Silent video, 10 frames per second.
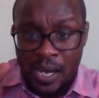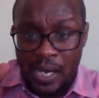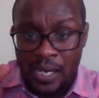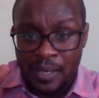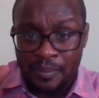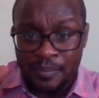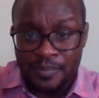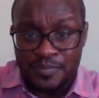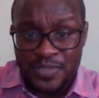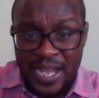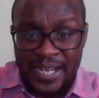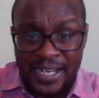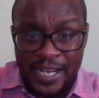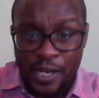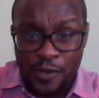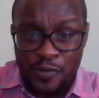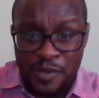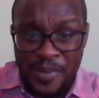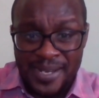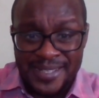signing an
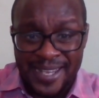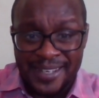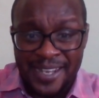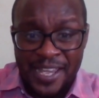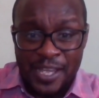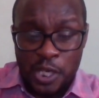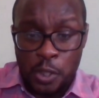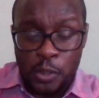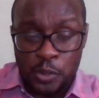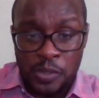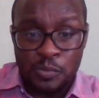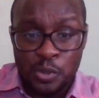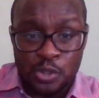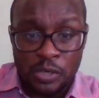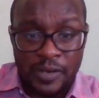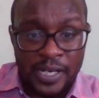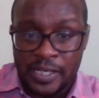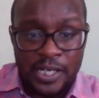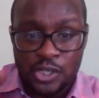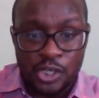agreement and doing mutual
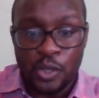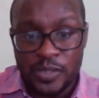recognition.